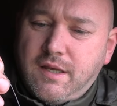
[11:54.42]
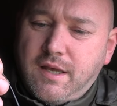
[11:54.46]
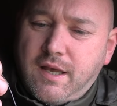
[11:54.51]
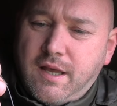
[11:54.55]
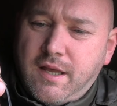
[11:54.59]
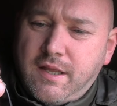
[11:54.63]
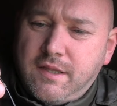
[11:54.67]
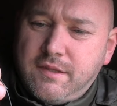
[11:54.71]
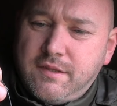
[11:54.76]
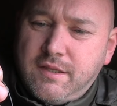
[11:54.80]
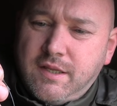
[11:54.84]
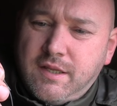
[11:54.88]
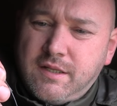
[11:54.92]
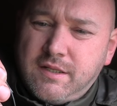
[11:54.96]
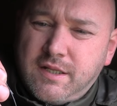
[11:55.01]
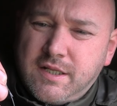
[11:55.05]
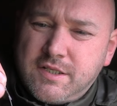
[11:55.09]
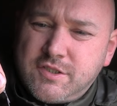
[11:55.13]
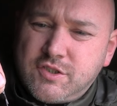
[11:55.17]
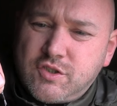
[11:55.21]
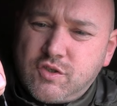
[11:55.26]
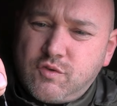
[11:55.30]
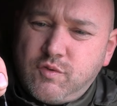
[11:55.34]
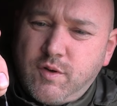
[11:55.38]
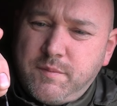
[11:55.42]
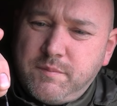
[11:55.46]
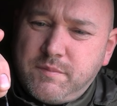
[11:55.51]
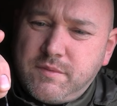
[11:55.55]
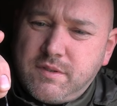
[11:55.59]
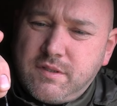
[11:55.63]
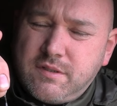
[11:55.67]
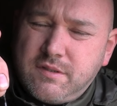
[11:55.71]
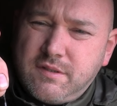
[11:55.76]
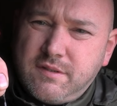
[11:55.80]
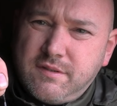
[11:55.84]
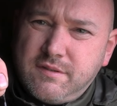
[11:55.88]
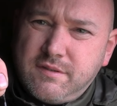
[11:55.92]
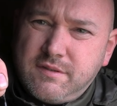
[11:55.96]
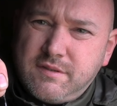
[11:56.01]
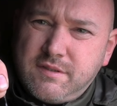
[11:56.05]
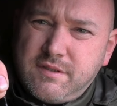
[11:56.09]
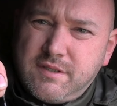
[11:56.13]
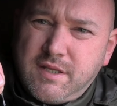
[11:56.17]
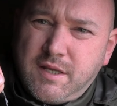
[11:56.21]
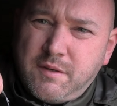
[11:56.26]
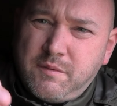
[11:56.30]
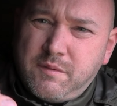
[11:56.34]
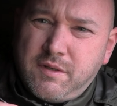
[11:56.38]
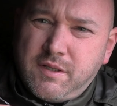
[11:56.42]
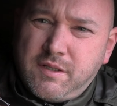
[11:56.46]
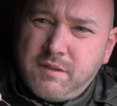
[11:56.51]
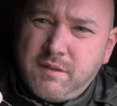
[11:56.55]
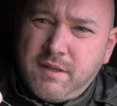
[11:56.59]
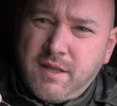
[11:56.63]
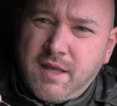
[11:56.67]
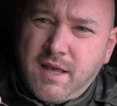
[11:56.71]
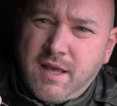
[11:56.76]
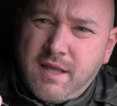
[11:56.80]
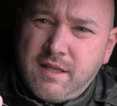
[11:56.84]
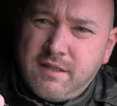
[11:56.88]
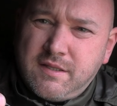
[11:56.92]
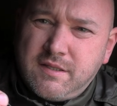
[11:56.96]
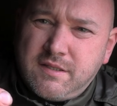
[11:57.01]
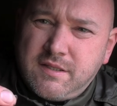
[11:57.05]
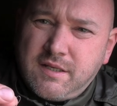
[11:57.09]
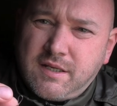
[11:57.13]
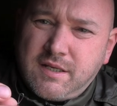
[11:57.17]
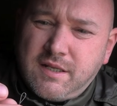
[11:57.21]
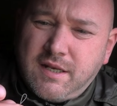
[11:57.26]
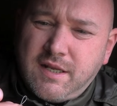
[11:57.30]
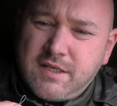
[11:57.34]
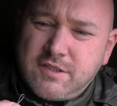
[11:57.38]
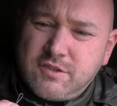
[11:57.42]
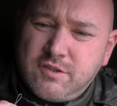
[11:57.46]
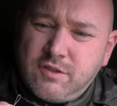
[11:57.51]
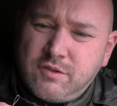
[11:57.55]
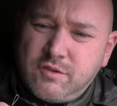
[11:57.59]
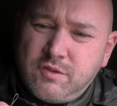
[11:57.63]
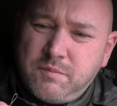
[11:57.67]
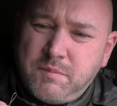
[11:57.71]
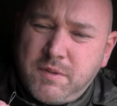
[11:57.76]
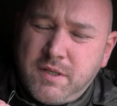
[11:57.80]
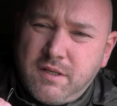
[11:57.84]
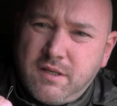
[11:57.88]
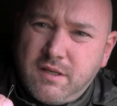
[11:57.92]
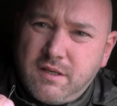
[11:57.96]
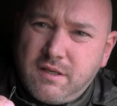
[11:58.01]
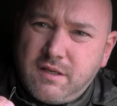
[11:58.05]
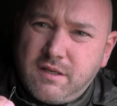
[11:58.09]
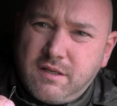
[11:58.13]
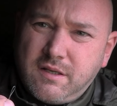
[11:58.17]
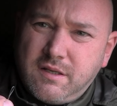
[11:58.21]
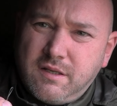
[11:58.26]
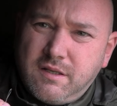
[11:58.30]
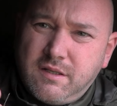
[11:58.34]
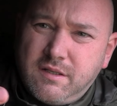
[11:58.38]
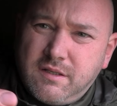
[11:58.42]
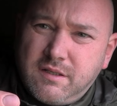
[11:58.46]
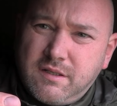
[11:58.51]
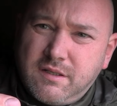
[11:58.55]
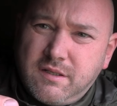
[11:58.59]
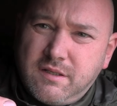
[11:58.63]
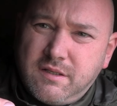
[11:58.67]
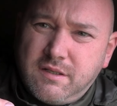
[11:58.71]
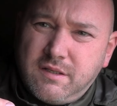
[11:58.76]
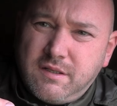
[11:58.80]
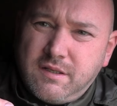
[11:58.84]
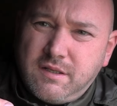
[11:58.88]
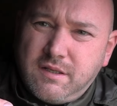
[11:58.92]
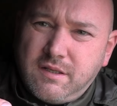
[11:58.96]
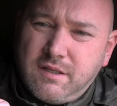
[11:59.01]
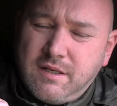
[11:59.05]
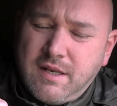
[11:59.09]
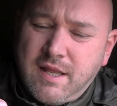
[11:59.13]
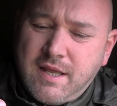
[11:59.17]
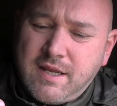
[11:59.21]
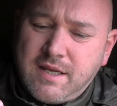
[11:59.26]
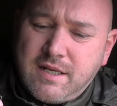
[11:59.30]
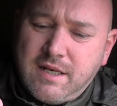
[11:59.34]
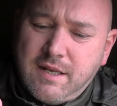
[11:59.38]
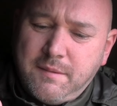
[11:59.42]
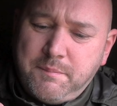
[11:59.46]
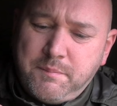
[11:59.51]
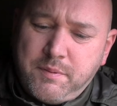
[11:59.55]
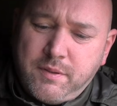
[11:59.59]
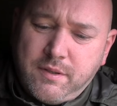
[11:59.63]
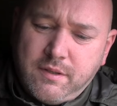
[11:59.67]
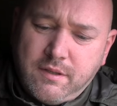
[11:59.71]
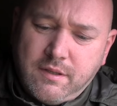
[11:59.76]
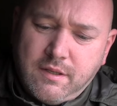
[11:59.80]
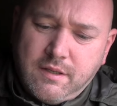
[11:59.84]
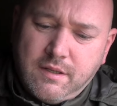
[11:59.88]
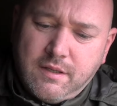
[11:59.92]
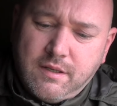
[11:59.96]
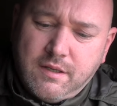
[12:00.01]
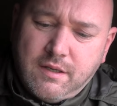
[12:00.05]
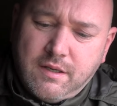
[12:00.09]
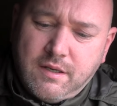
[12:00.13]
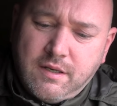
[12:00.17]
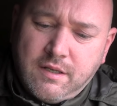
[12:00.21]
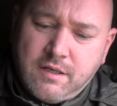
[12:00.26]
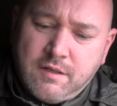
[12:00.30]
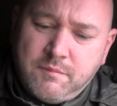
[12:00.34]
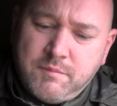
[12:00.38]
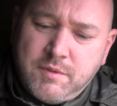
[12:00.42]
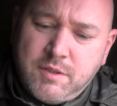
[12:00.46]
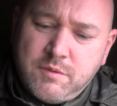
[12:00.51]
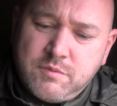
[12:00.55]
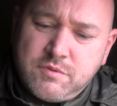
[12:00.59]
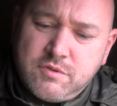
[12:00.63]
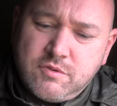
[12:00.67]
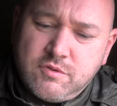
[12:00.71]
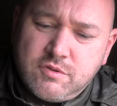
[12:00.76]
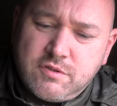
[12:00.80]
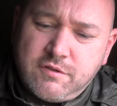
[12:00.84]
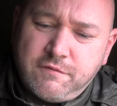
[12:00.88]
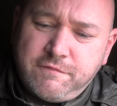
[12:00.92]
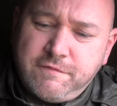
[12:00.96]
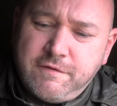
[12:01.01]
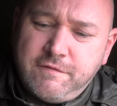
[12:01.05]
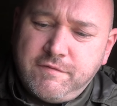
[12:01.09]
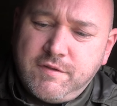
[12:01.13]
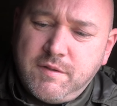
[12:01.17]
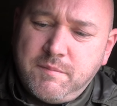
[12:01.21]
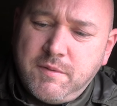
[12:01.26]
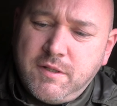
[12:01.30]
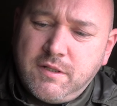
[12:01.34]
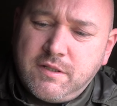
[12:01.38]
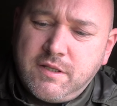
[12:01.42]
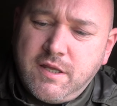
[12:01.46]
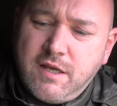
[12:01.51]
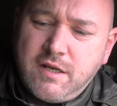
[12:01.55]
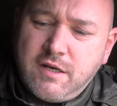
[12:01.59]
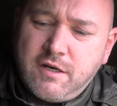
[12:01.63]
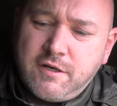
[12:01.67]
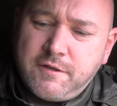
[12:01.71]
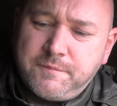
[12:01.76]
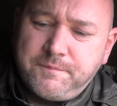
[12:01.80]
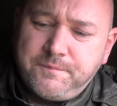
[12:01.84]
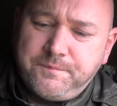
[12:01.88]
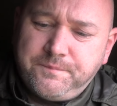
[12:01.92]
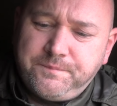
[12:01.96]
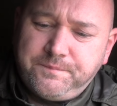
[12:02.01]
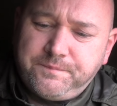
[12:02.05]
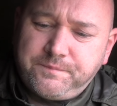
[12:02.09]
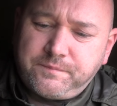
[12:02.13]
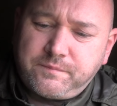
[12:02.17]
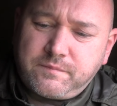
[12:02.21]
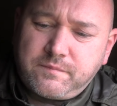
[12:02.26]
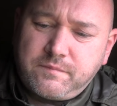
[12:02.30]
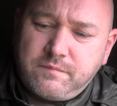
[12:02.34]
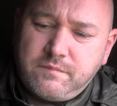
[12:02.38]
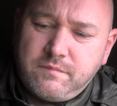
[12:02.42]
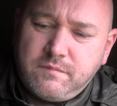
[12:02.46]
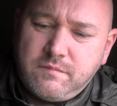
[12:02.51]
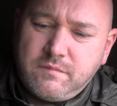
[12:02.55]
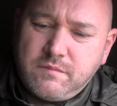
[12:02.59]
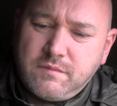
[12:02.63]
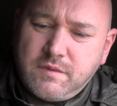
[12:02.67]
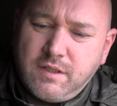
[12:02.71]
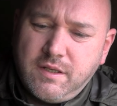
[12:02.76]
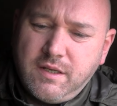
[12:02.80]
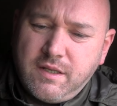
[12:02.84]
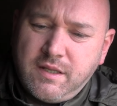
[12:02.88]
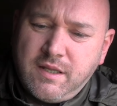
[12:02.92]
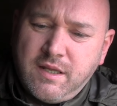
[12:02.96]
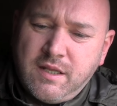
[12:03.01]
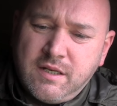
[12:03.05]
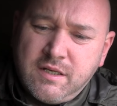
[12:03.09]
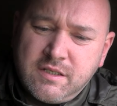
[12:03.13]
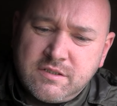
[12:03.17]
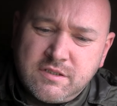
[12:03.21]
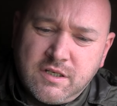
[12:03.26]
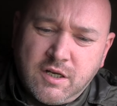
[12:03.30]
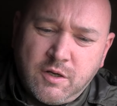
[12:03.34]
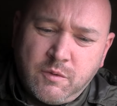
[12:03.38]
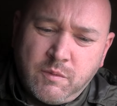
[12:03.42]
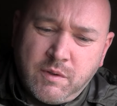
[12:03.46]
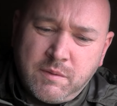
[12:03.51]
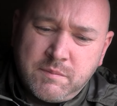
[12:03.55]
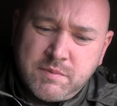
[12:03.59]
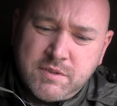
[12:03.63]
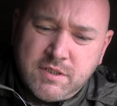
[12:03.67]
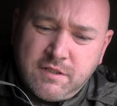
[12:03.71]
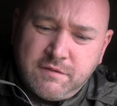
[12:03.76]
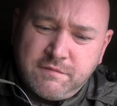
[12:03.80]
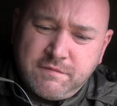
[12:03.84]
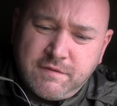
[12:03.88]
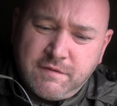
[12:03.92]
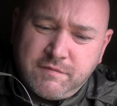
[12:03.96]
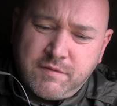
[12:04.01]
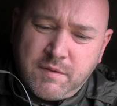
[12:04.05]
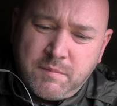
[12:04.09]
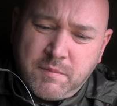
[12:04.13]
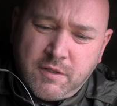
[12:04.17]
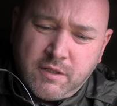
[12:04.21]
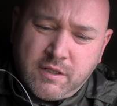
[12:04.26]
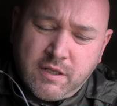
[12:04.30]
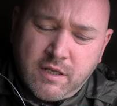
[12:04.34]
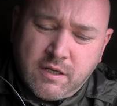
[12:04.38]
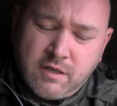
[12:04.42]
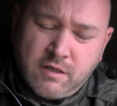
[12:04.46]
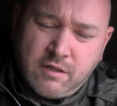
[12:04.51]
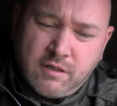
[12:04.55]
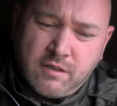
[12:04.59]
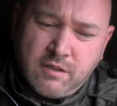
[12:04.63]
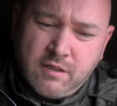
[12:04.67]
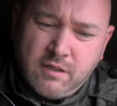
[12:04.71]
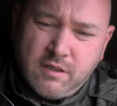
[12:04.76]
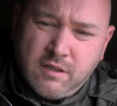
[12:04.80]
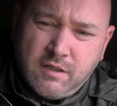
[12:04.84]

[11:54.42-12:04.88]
and then that's crimped down at the end that connects onto me leg clip, and I'm using just a 50 mil kicker. Again, that's an OMC 50 mil kicker.